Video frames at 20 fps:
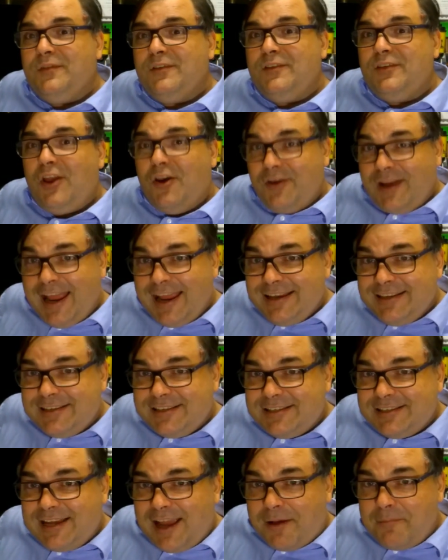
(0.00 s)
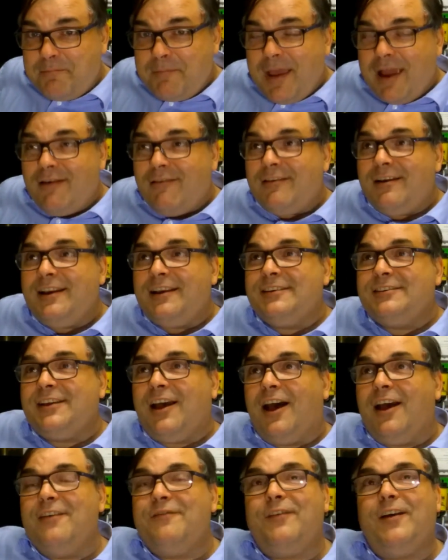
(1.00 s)
No date Submariner
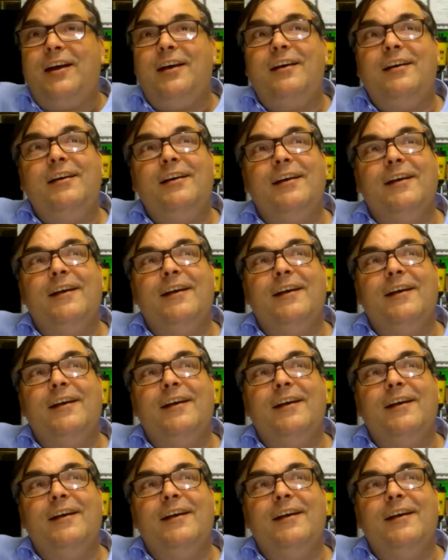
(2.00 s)
diver,